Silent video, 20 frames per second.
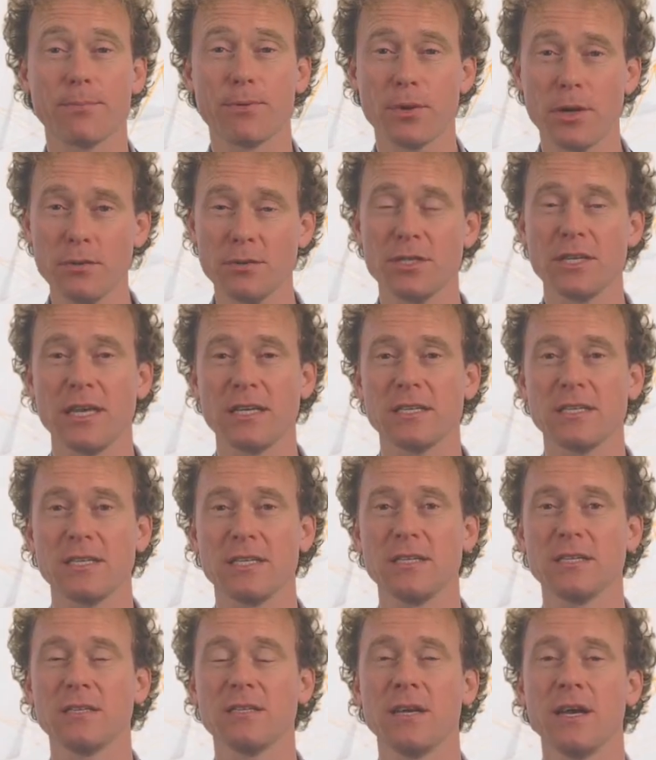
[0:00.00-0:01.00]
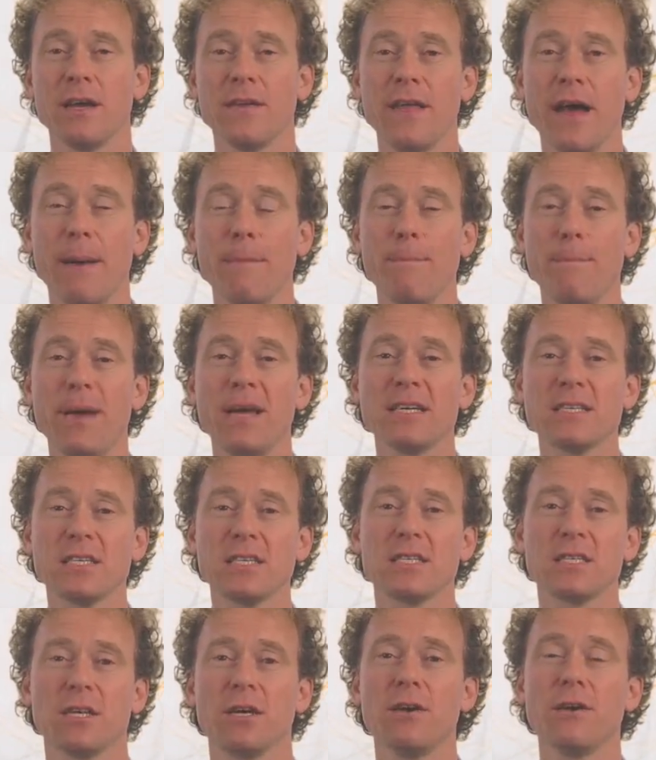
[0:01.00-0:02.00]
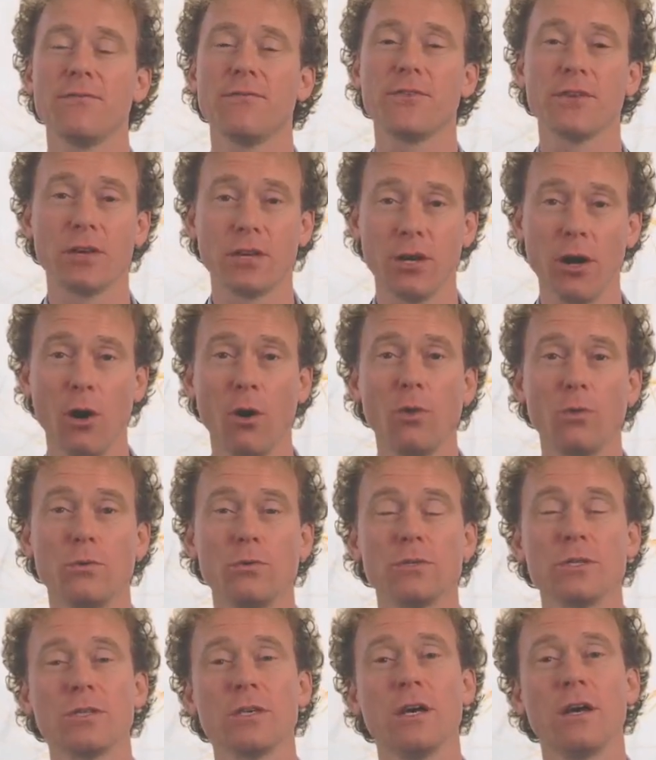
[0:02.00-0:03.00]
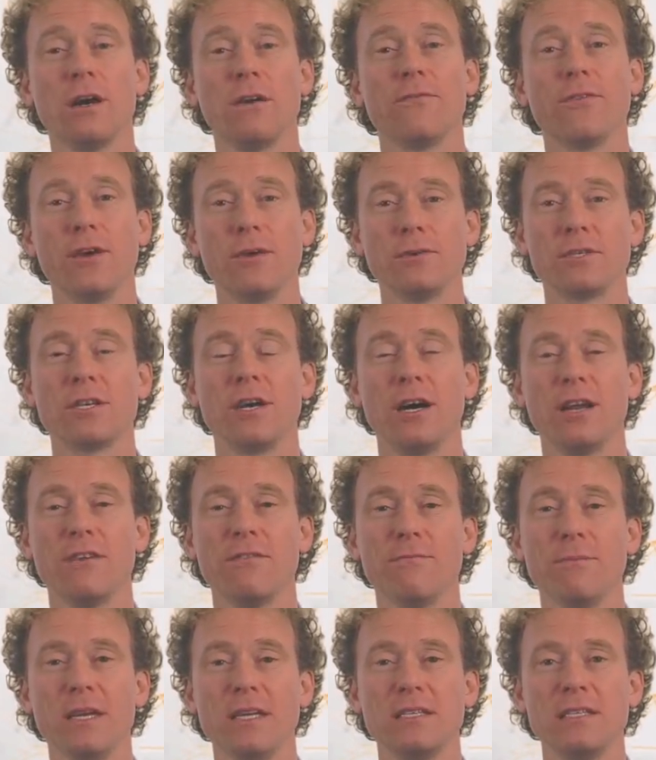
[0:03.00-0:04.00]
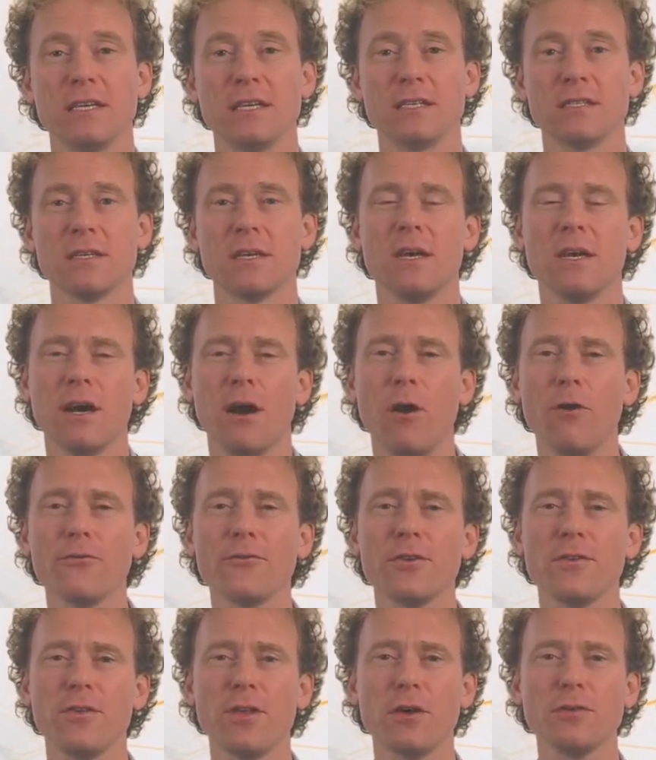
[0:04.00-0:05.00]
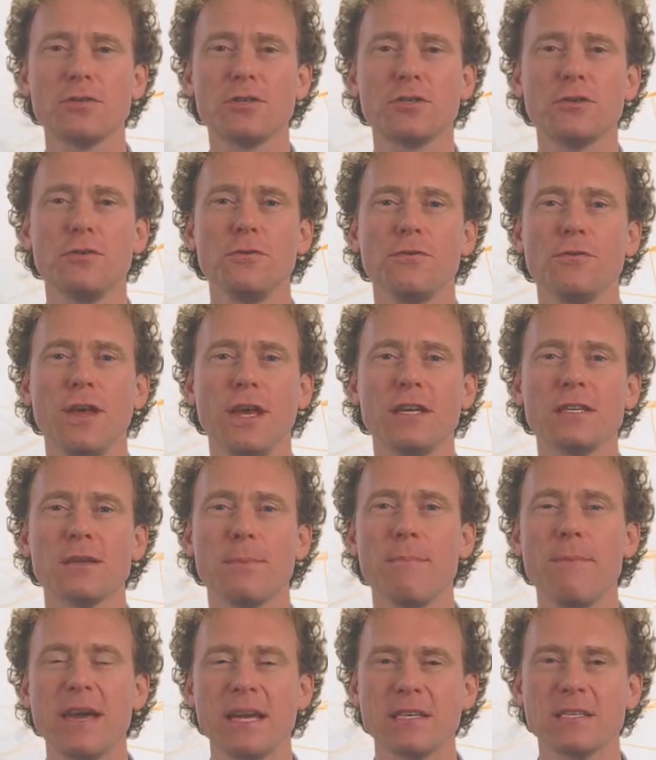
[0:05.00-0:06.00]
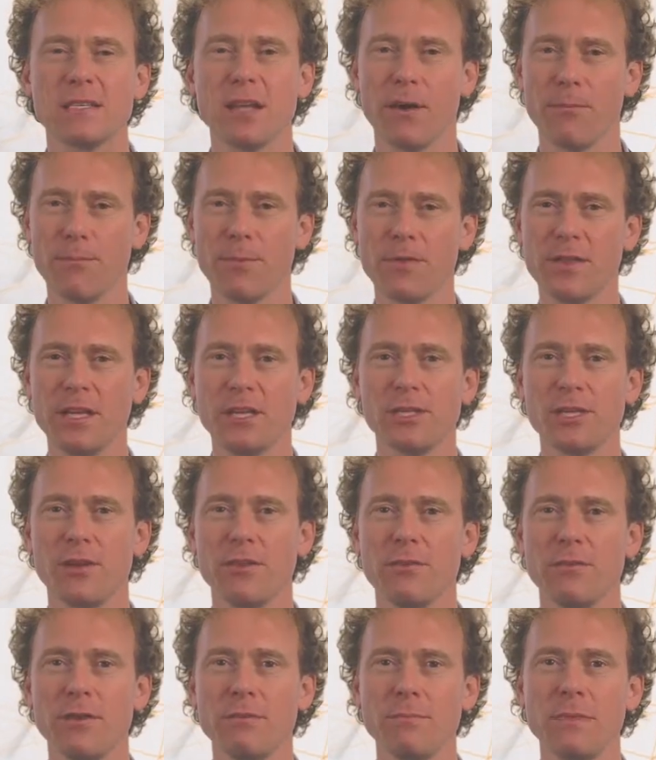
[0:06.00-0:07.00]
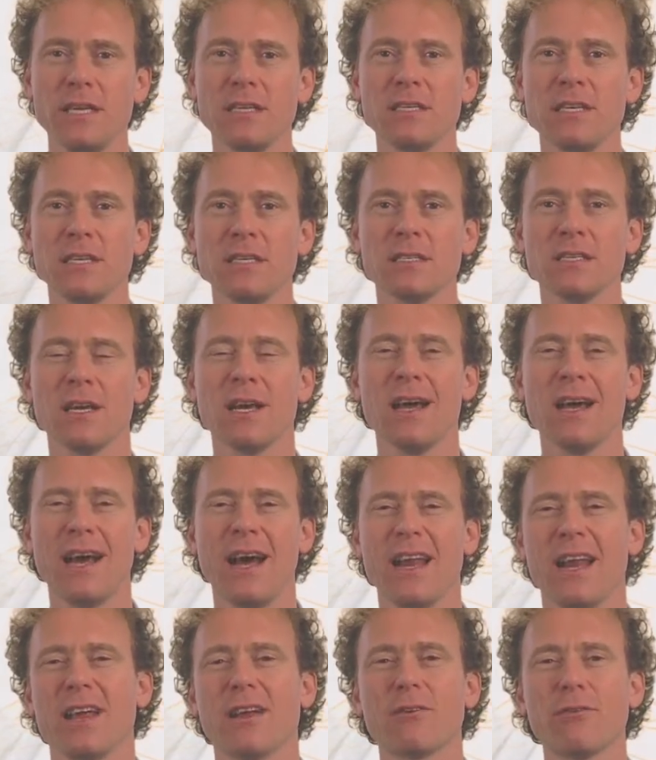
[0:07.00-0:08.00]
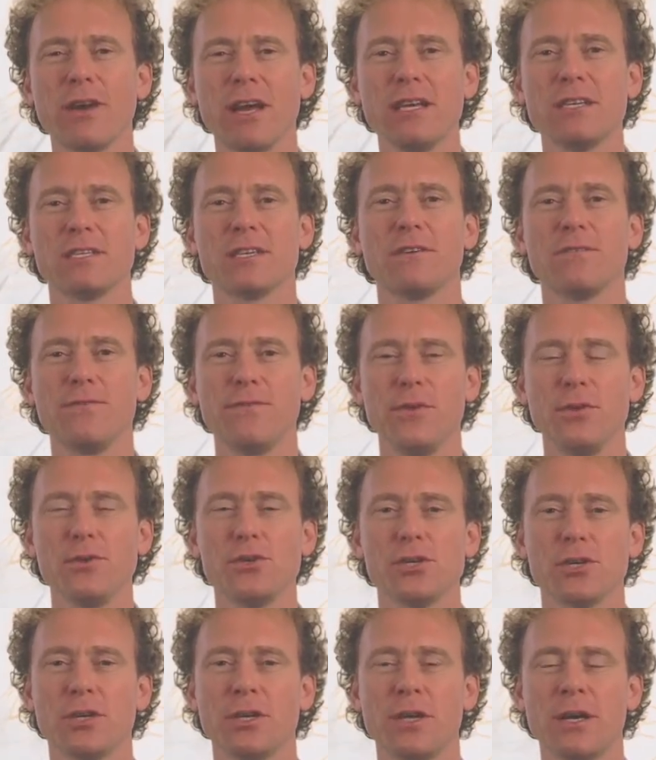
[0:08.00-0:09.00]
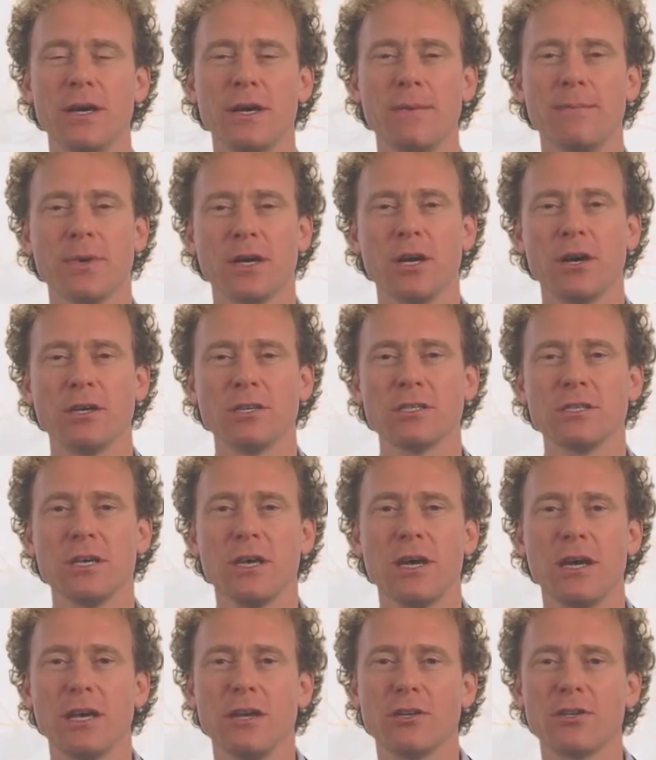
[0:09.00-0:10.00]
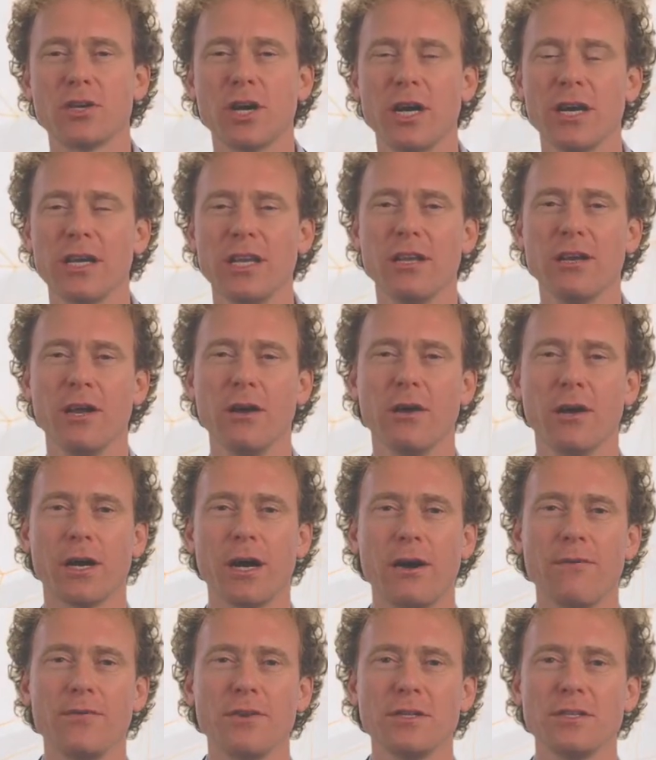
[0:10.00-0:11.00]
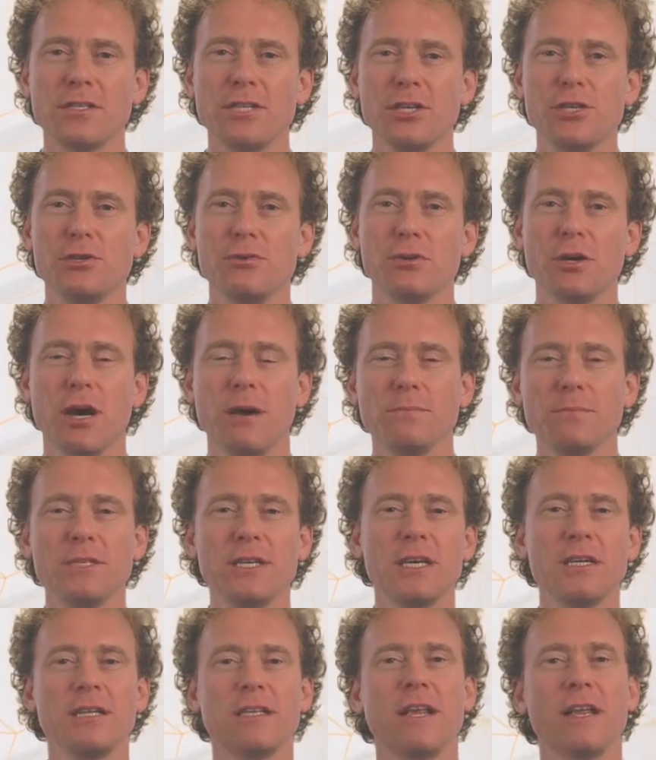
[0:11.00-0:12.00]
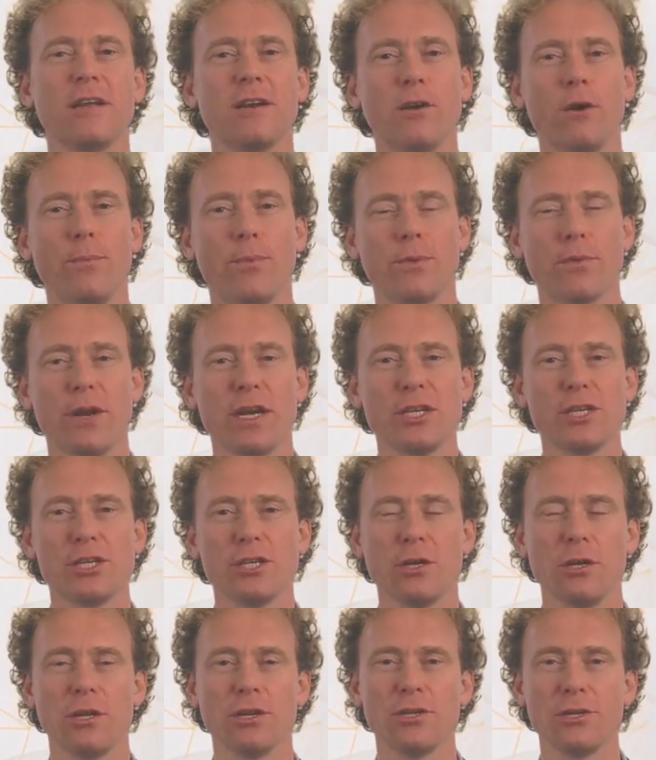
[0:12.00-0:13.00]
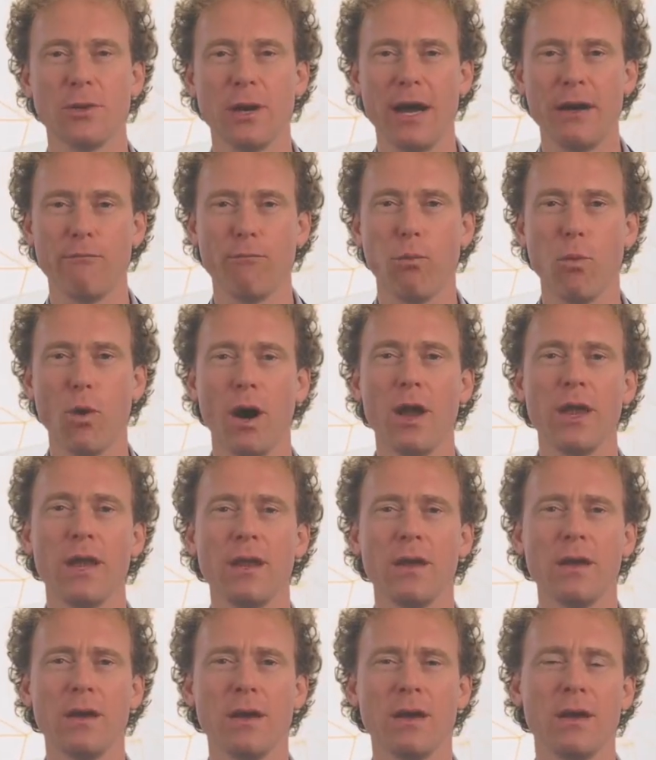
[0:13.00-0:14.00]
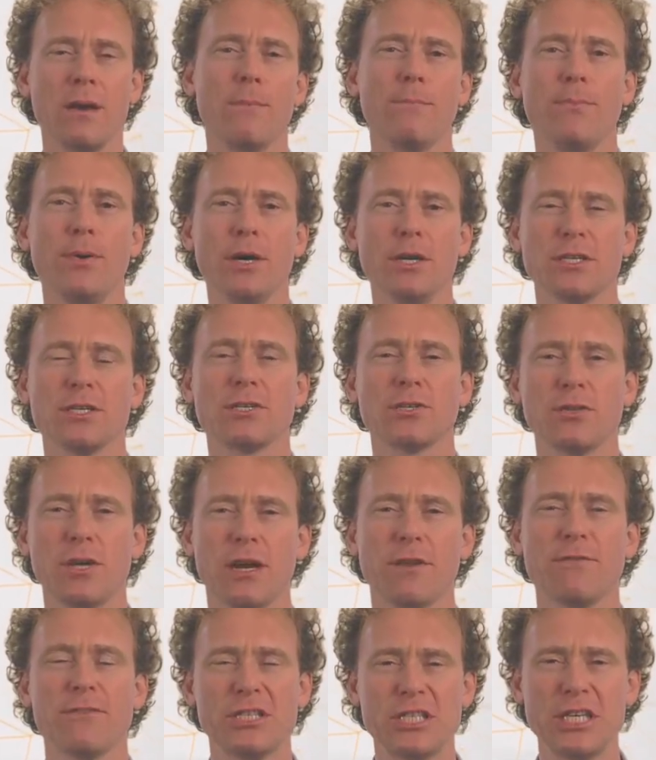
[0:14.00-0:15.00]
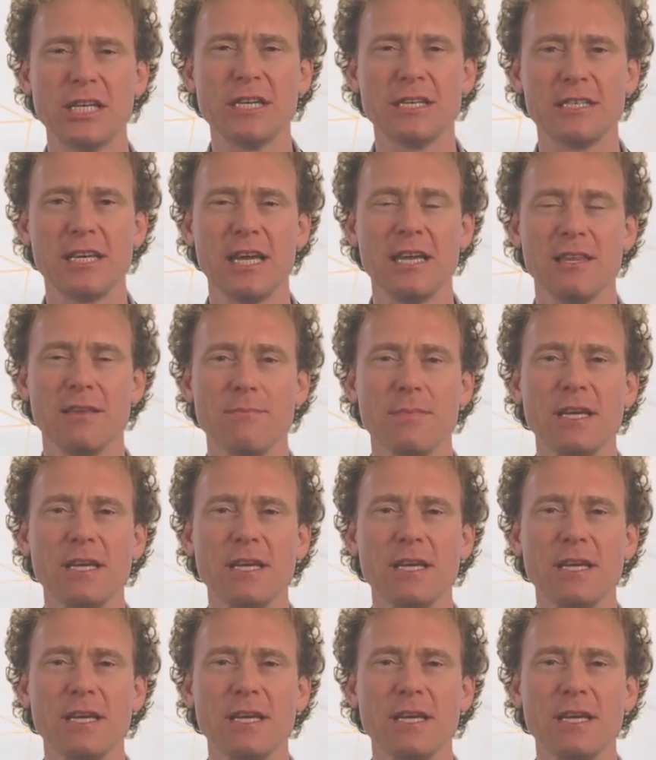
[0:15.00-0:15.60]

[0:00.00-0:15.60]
processes that best serve the goals of those kind of meetings. Often those two things are mixed up with each other in meetings, and it creates confusion because you're trying to, a governance issue comes in and then an operational, and you have one person trying to facilitate the